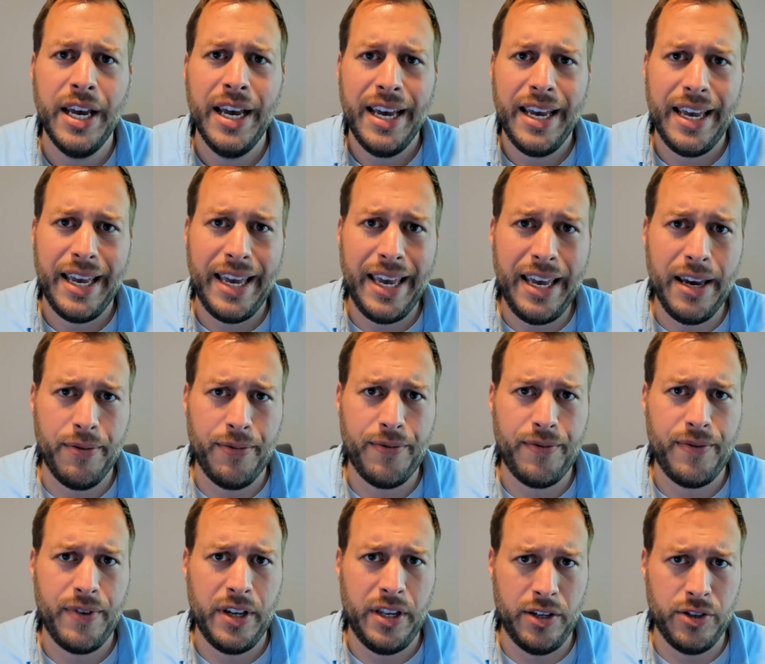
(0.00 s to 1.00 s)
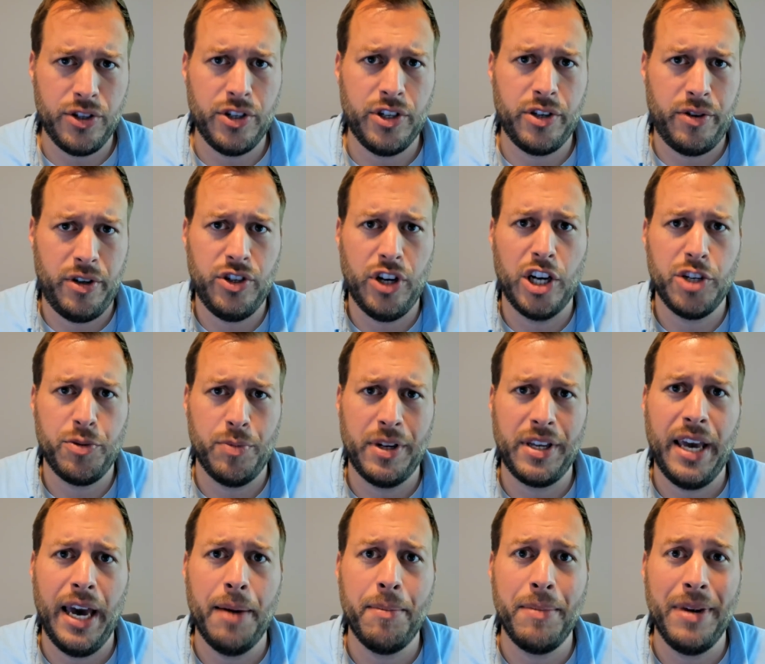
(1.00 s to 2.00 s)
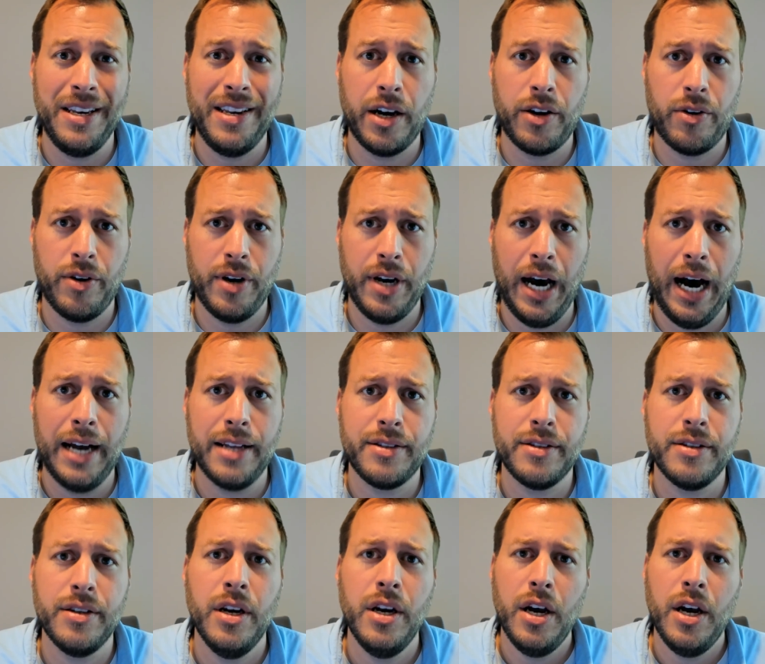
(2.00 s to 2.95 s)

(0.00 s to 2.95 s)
if an engineering judgment can be done or not.